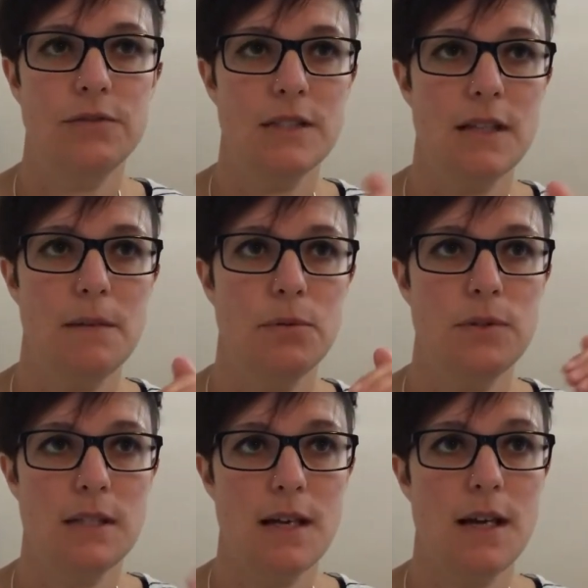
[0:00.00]
for example,
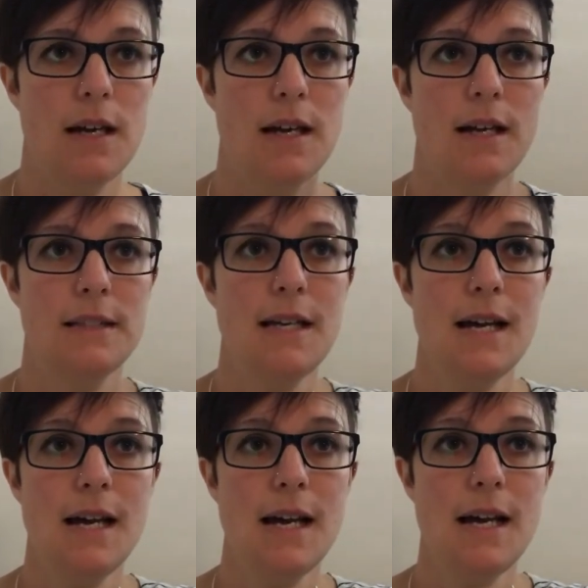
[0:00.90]
da
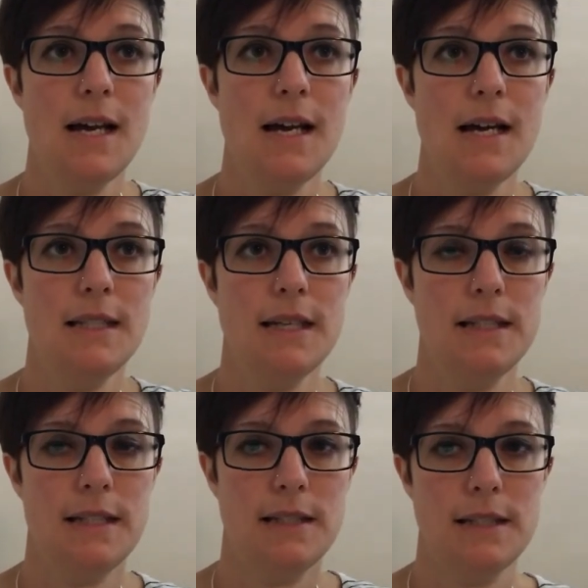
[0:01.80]
da da
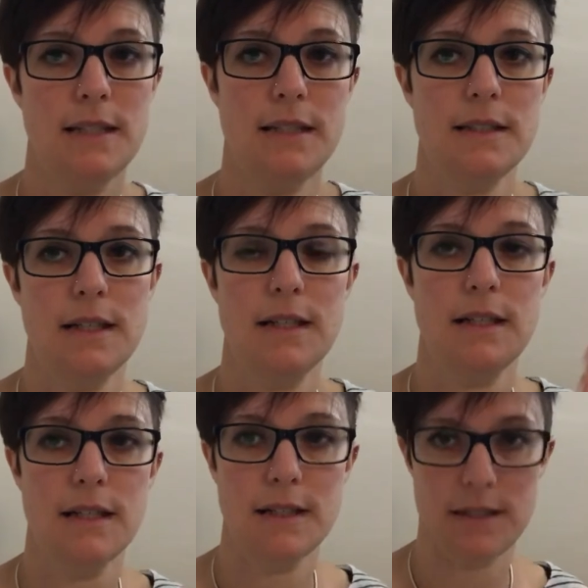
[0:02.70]
da da da
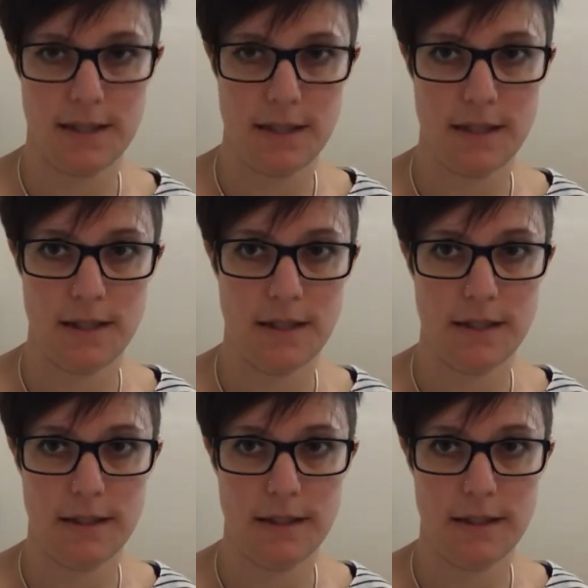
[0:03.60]
da da,